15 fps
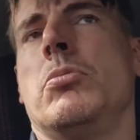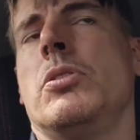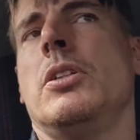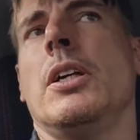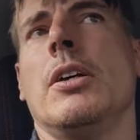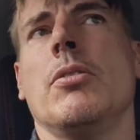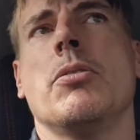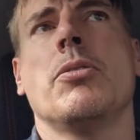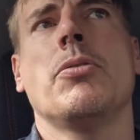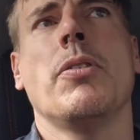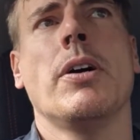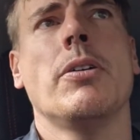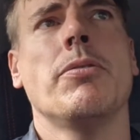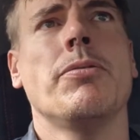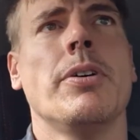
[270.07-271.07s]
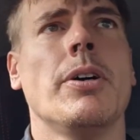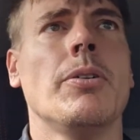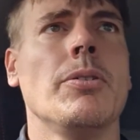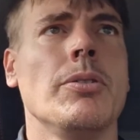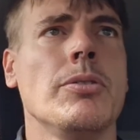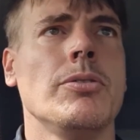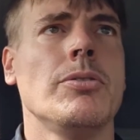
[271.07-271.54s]
10 or 12
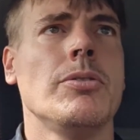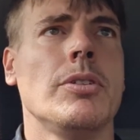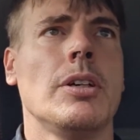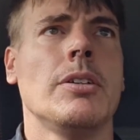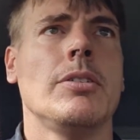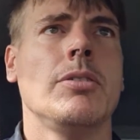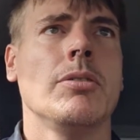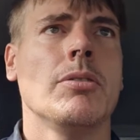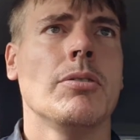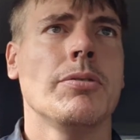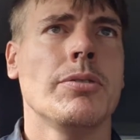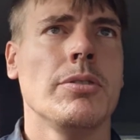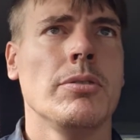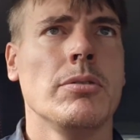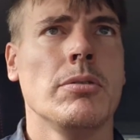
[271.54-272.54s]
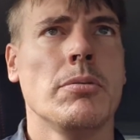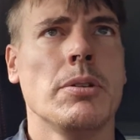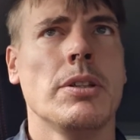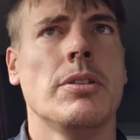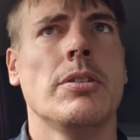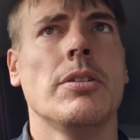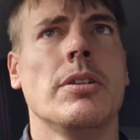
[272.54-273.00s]
values as you often do
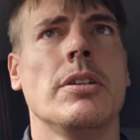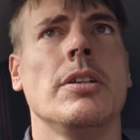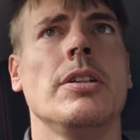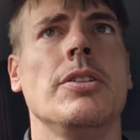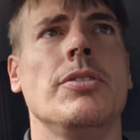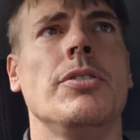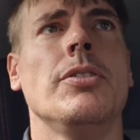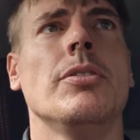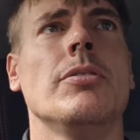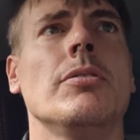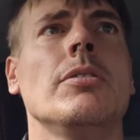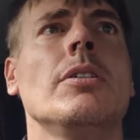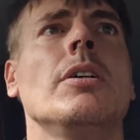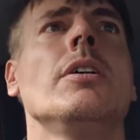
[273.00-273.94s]
with the ECU